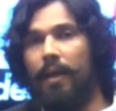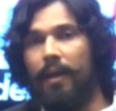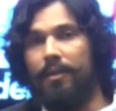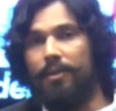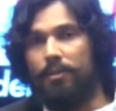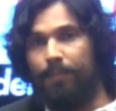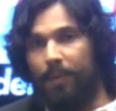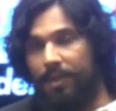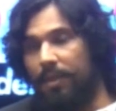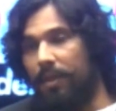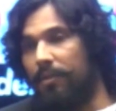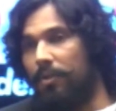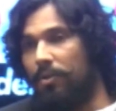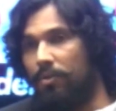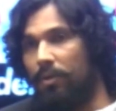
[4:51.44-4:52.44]
and especially
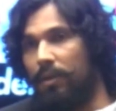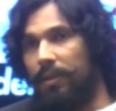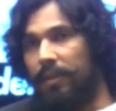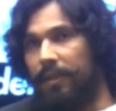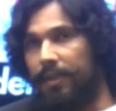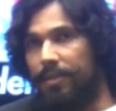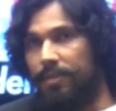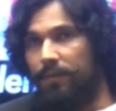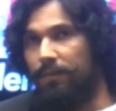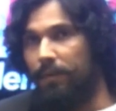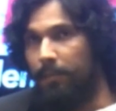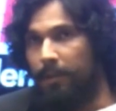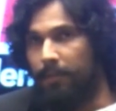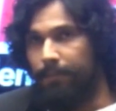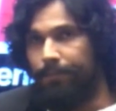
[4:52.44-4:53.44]
the trolling against
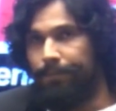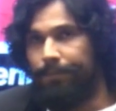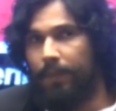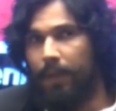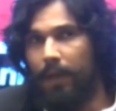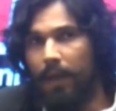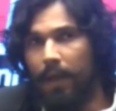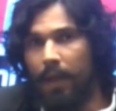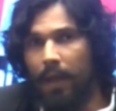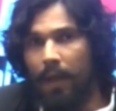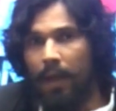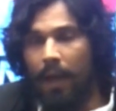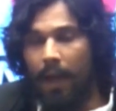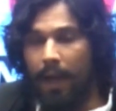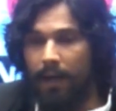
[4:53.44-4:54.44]
women.
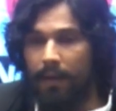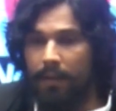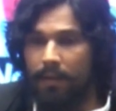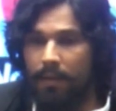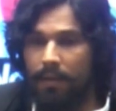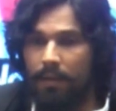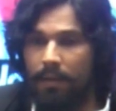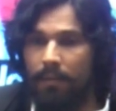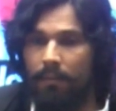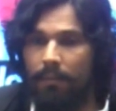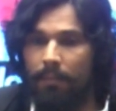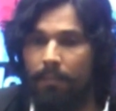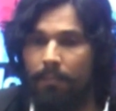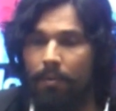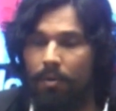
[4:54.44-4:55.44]
And the
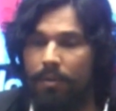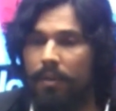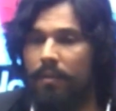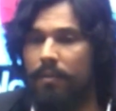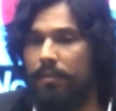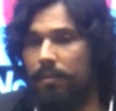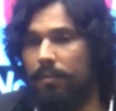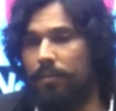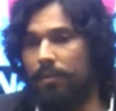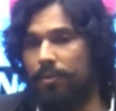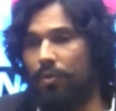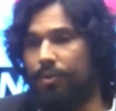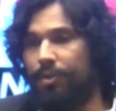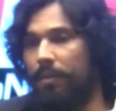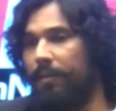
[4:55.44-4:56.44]
portal, the
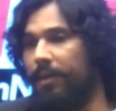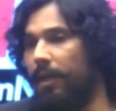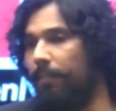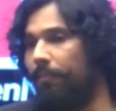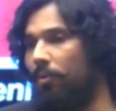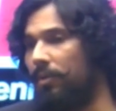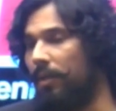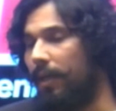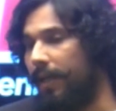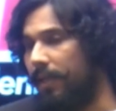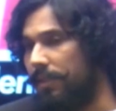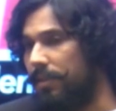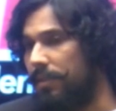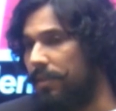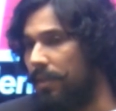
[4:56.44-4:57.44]
social media portal
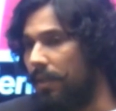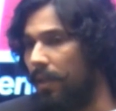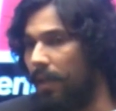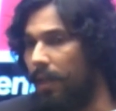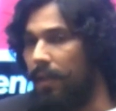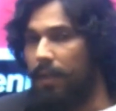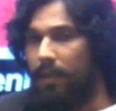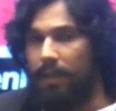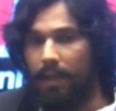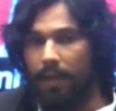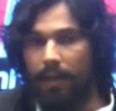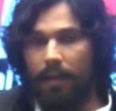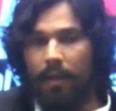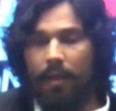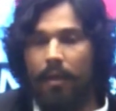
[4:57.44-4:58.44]
heads in India
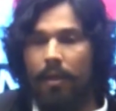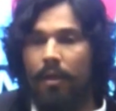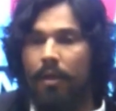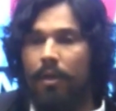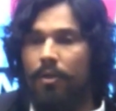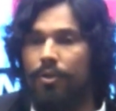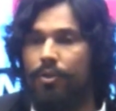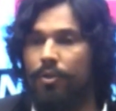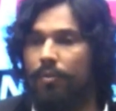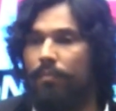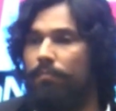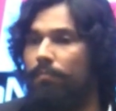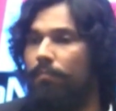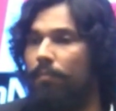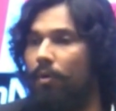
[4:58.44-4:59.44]
should
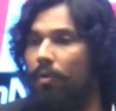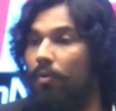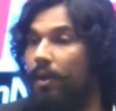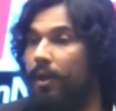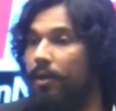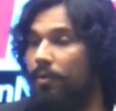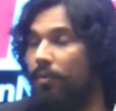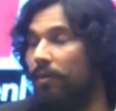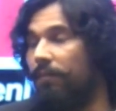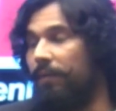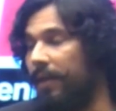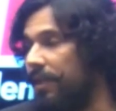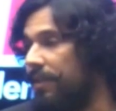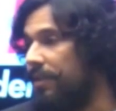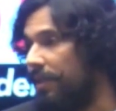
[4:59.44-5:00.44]
look into it
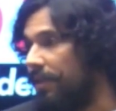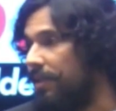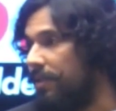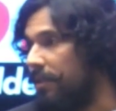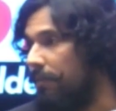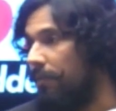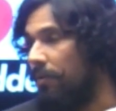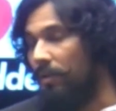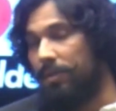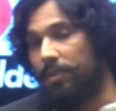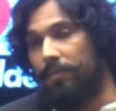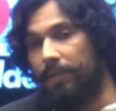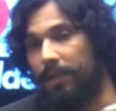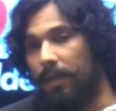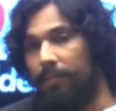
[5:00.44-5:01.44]
very seriously because it's
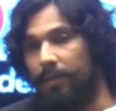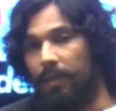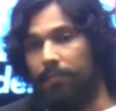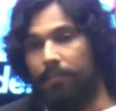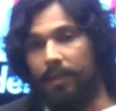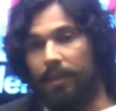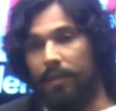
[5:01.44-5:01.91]
becoming a bigger